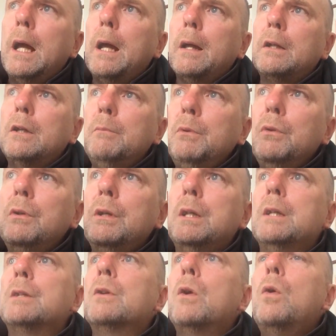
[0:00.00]
uh,
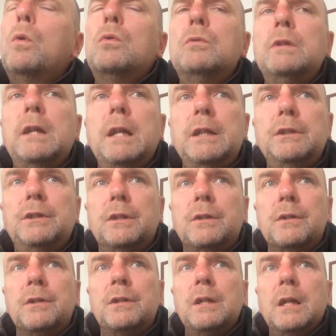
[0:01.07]
communities and the whole
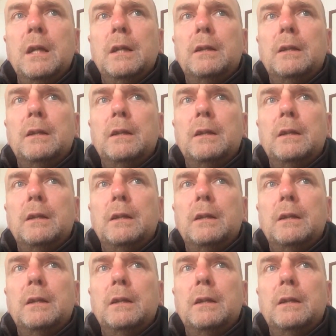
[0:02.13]
nations,